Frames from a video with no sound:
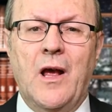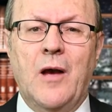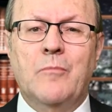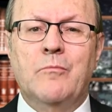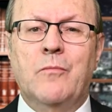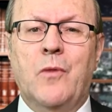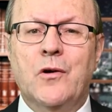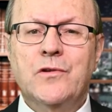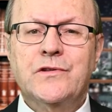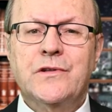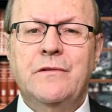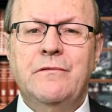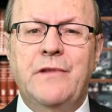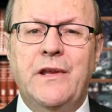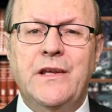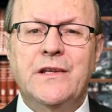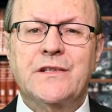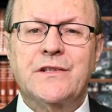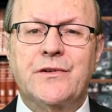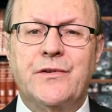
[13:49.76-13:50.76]
Most of
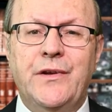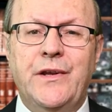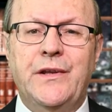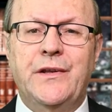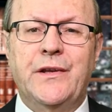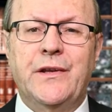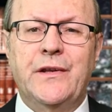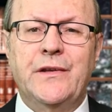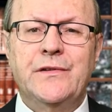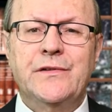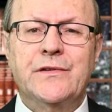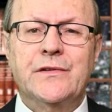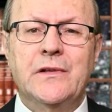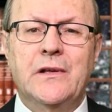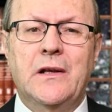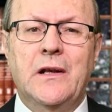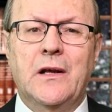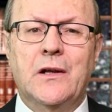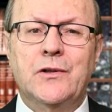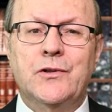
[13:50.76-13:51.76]
these treaties,
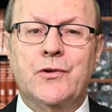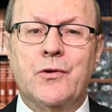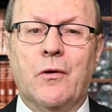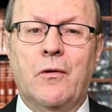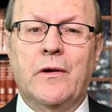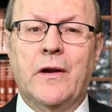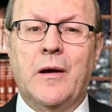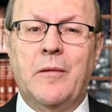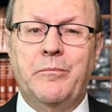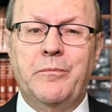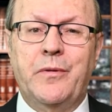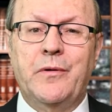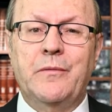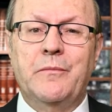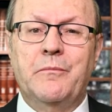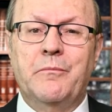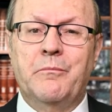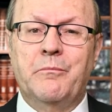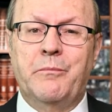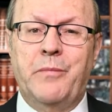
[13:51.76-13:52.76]
drawn up
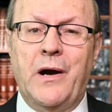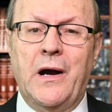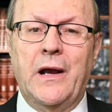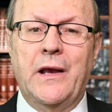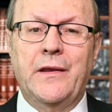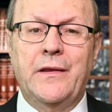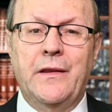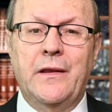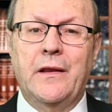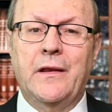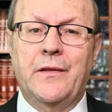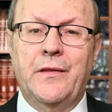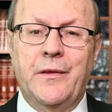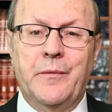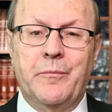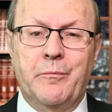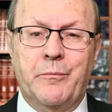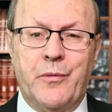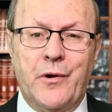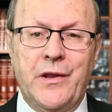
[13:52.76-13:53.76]
by the
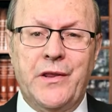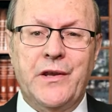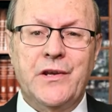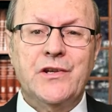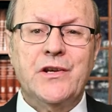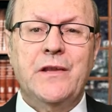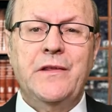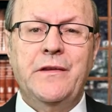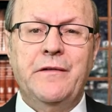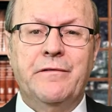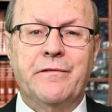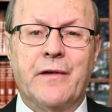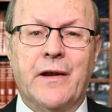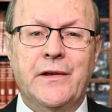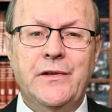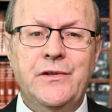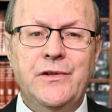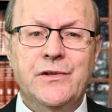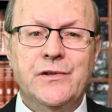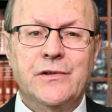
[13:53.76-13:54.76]
British and the
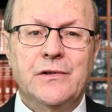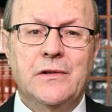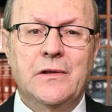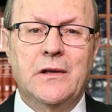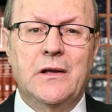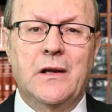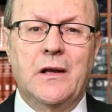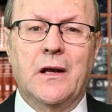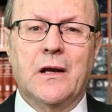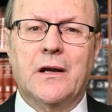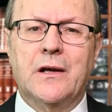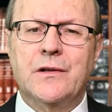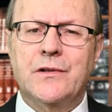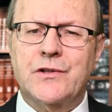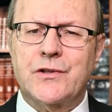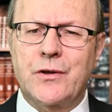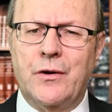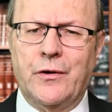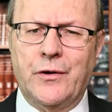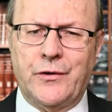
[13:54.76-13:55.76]
French,
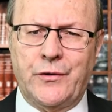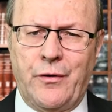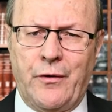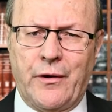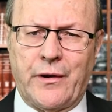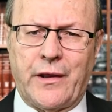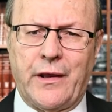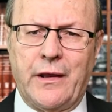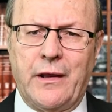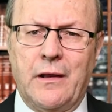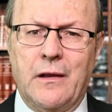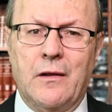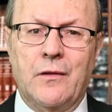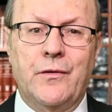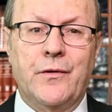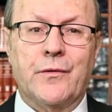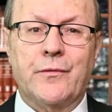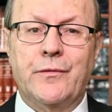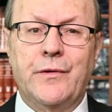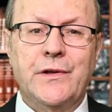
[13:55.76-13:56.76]
concerned Turkey,
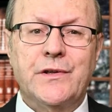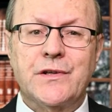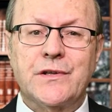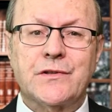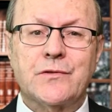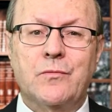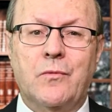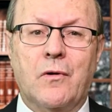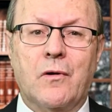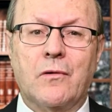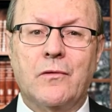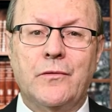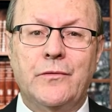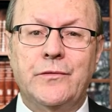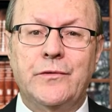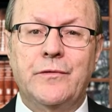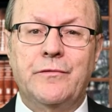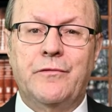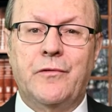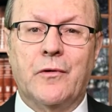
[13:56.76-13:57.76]
the richest war
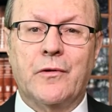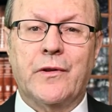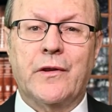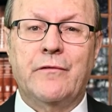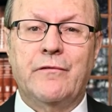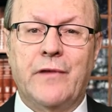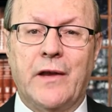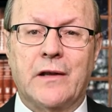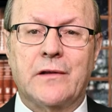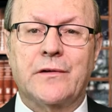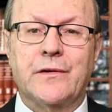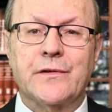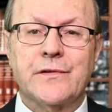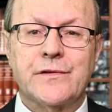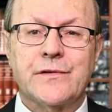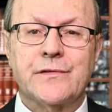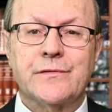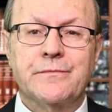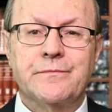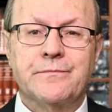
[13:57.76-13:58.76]
loot for the
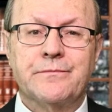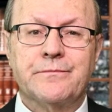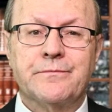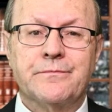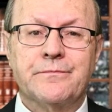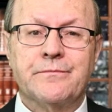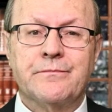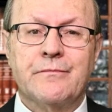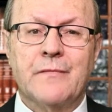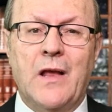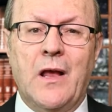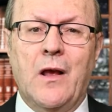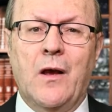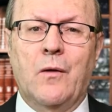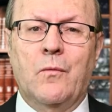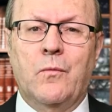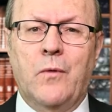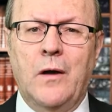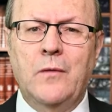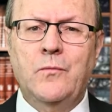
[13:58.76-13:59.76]
victors.
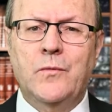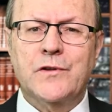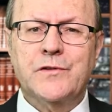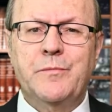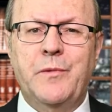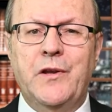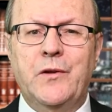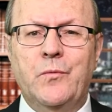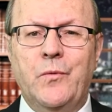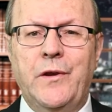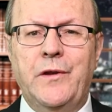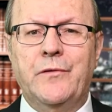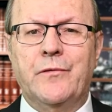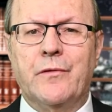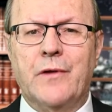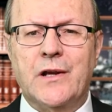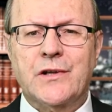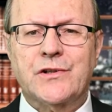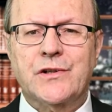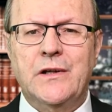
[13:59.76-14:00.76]
One was between
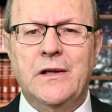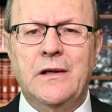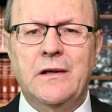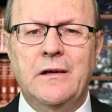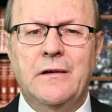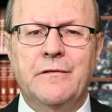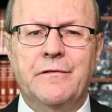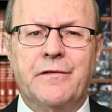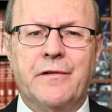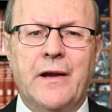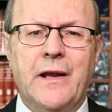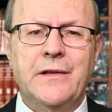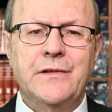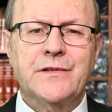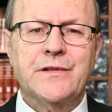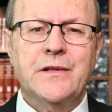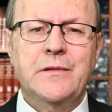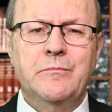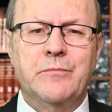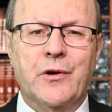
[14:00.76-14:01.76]
Russia,
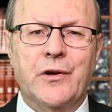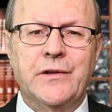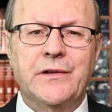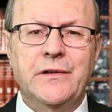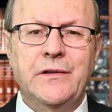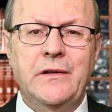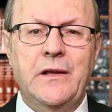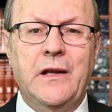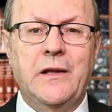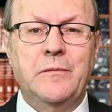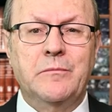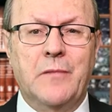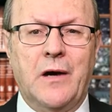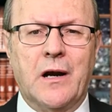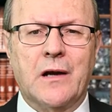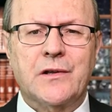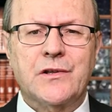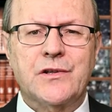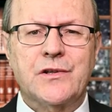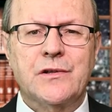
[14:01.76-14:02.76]
France, and Britain in
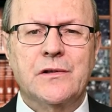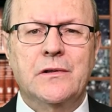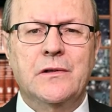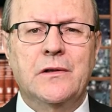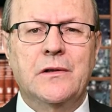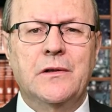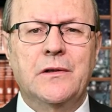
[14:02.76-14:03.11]
March